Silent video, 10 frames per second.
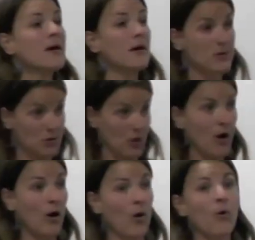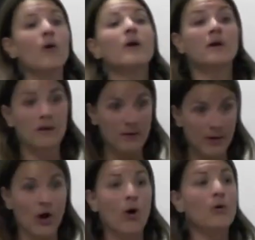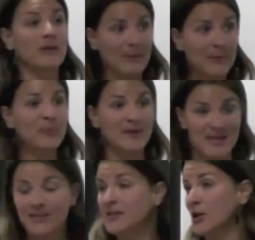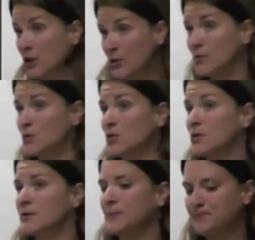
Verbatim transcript: so, you know, let me put this to use.